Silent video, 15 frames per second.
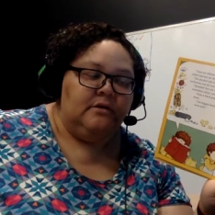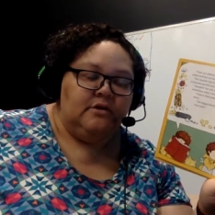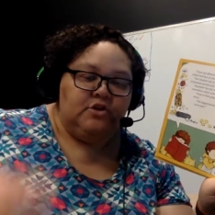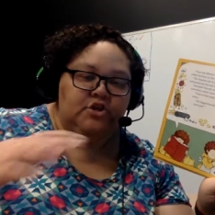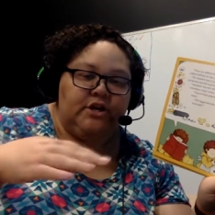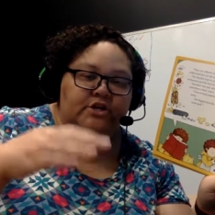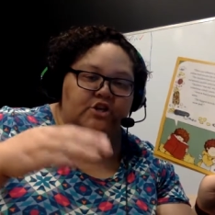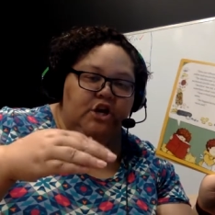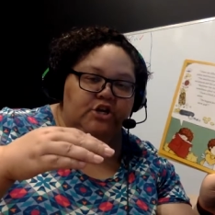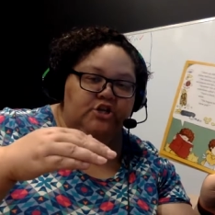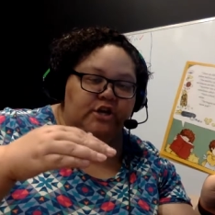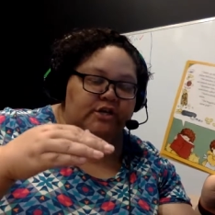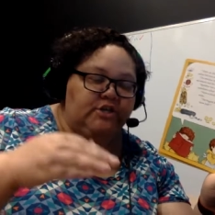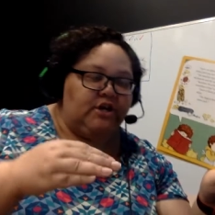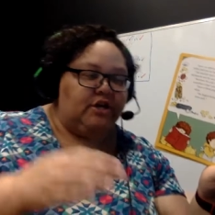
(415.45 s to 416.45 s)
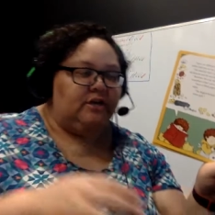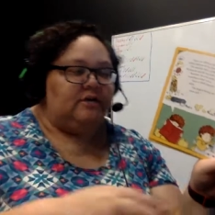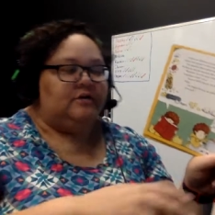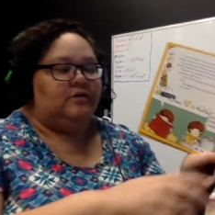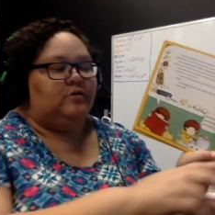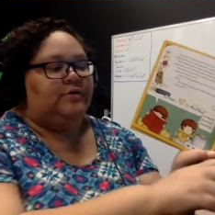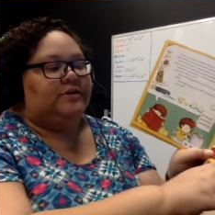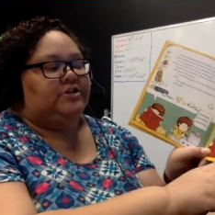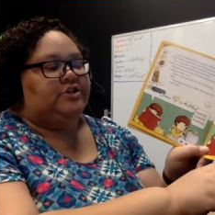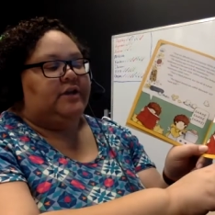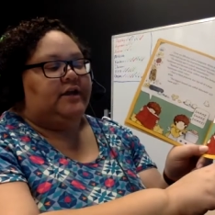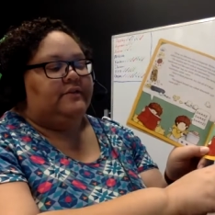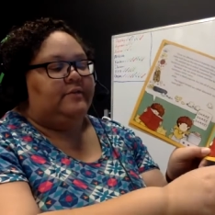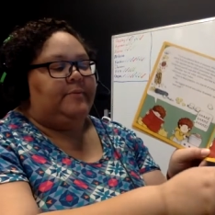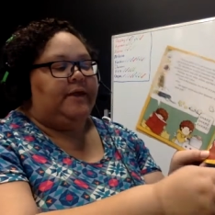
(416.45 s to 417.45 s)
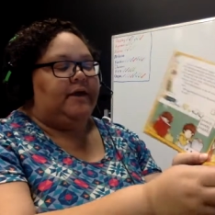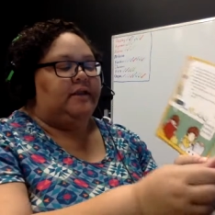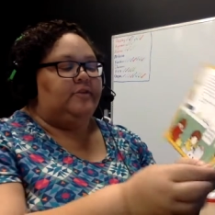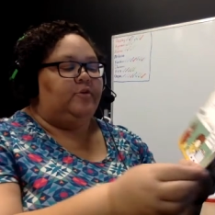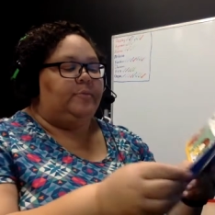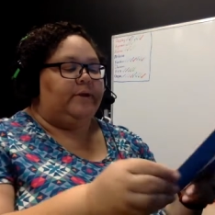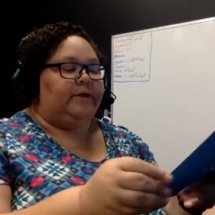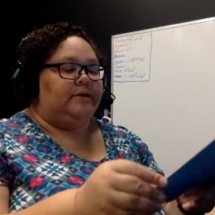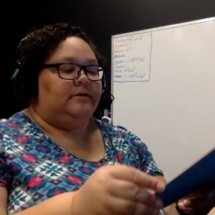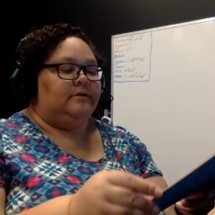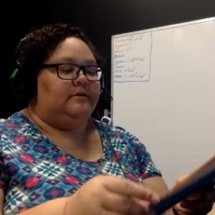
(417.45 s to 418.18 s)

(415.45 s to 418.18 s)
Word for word: Shake, shake, shake, shake. Oh, he's shaking the pan a little bit.